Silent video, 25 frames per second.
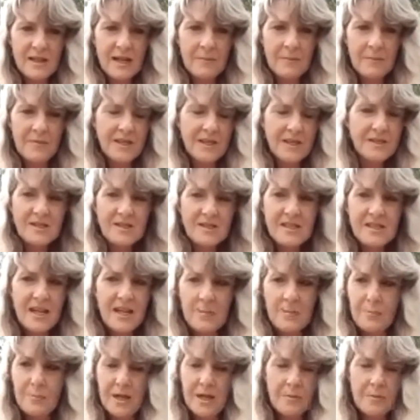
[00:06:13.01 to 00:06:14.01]
as I
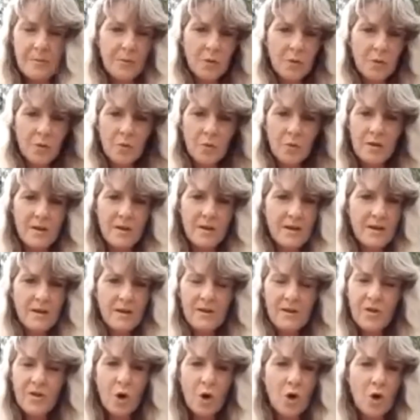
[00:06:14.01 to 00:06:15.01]
say, people,
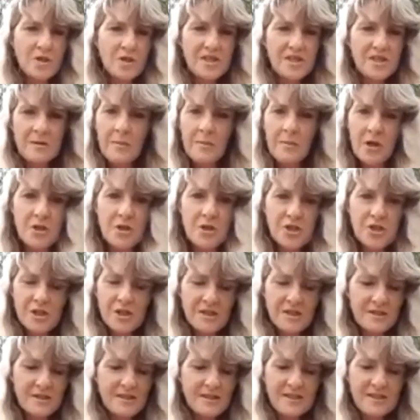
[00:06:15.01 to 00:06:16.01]
thoughts,
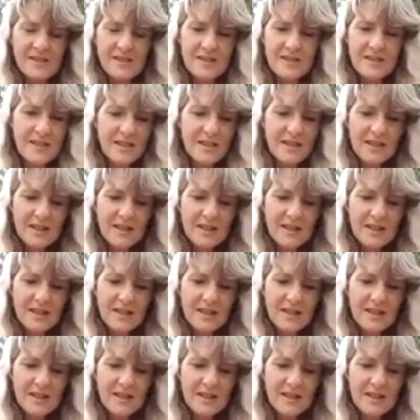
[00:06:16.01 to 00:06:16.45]
emotions,